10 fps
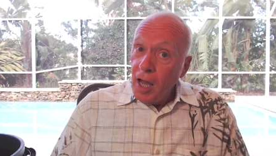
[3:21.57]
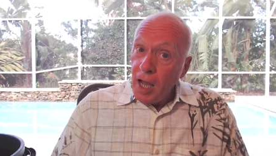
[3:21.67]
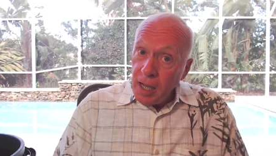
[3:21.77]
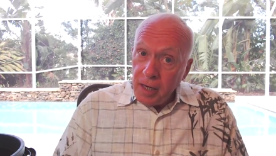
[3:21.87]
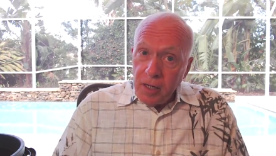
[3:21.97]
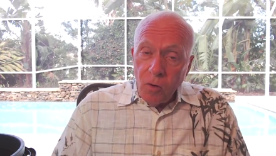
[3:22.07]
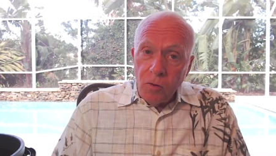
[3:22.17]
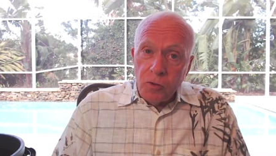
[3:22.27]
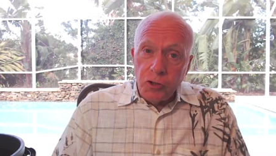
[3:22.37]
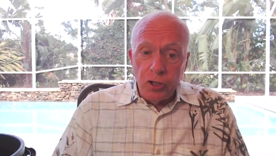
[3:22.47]
And the
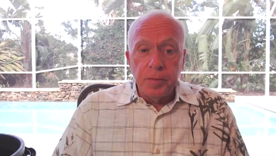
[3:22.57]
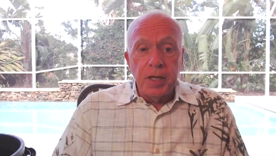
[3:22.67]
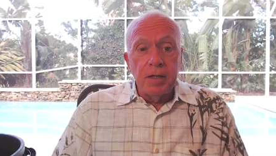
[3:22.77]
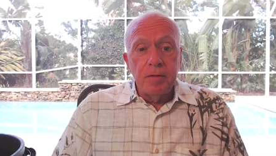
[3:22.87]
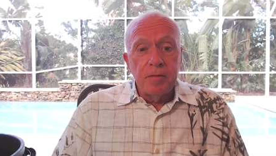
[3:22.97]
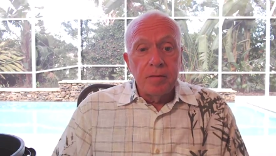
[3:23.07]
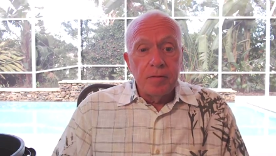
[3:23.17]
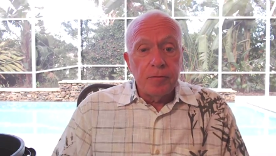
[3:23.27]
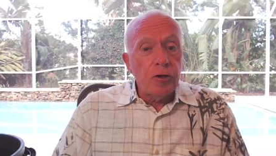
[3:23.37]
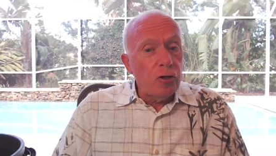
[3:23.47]
old German
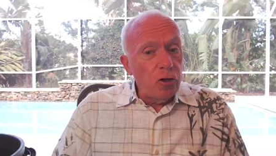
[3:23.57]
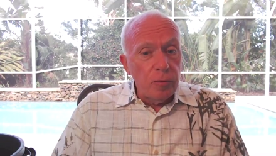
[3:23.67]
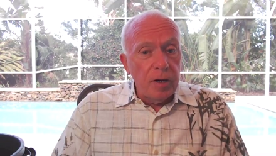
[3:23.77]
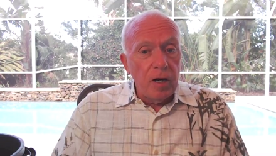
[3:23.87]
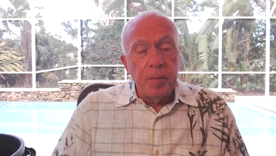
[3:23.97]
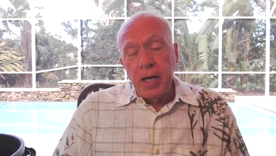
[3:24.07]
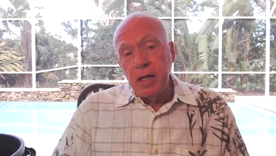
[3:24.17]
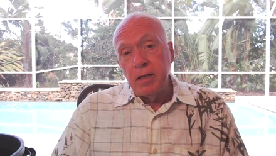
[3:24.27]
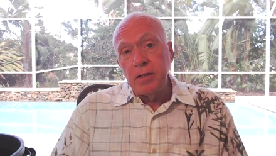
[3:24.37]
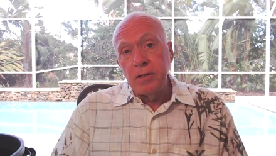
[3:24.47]
for Irma
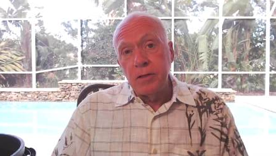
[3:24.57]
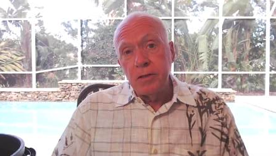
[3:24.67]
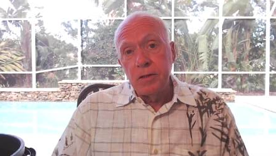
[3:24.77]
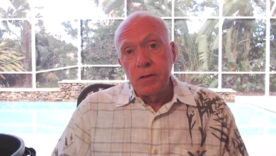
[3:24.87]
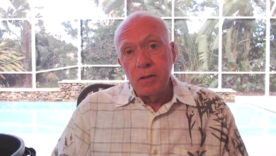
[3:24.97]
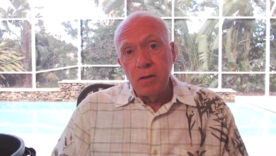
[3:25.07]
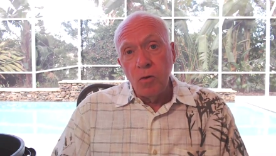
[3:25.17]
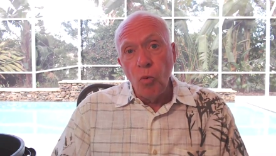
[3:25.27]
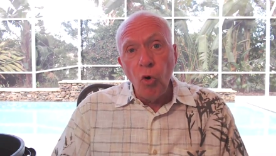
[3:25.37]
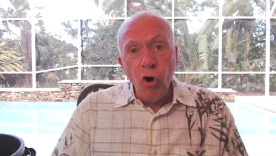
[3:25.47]
means
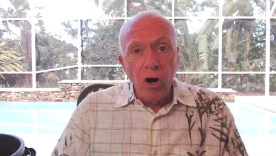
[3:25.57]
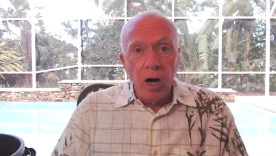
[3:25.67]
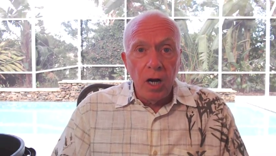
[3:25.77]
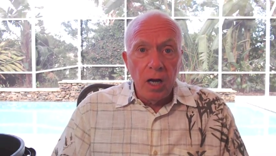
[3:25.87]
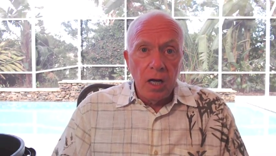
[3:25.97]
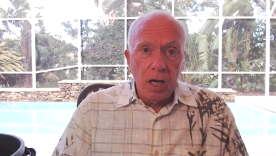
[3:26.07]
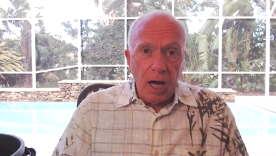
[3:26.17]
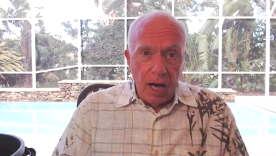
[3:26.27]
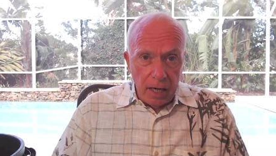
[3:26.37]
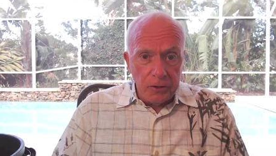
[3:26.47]
war
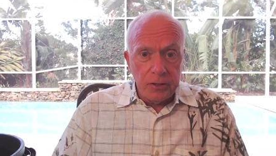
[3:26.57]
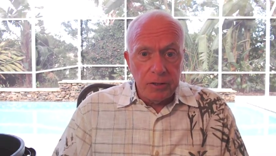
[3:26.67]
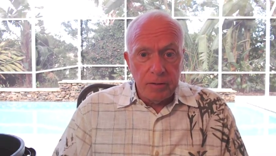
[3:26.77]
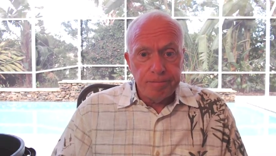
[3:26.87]
goddess.